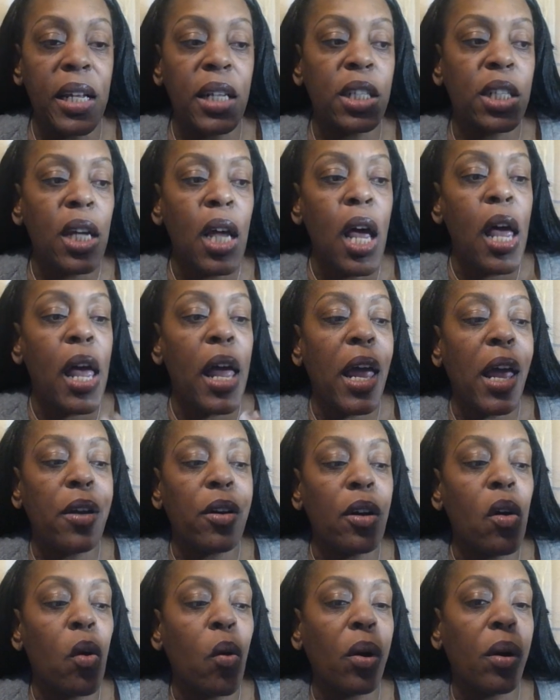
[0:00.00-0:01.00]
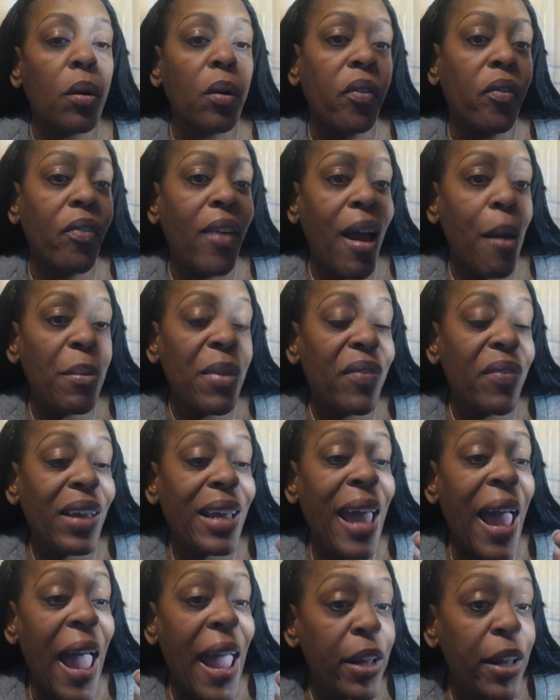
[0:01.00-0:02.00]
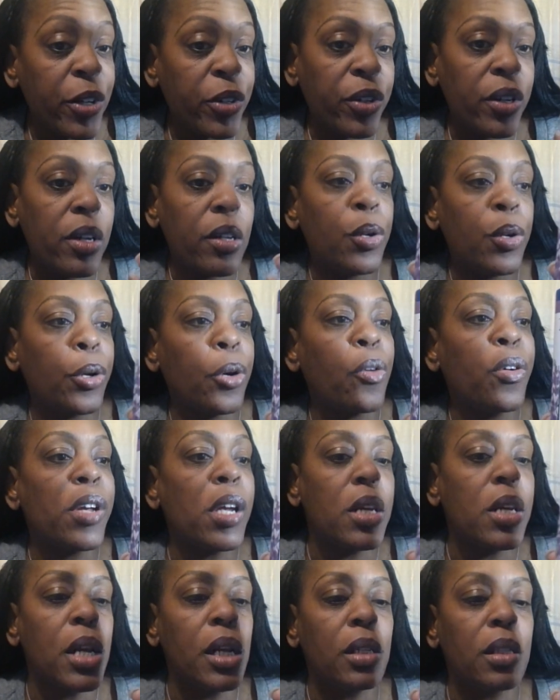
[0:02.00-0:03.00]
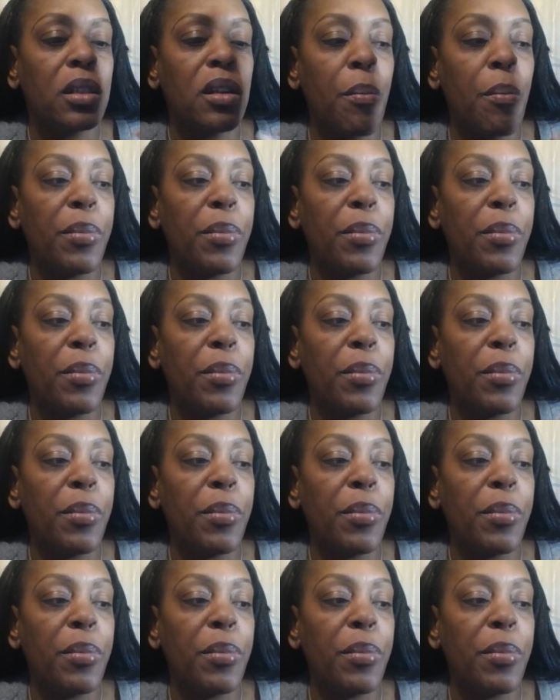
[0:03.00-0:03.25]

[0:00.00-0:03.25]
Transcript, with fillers: and you're going on a family vacation you know you need something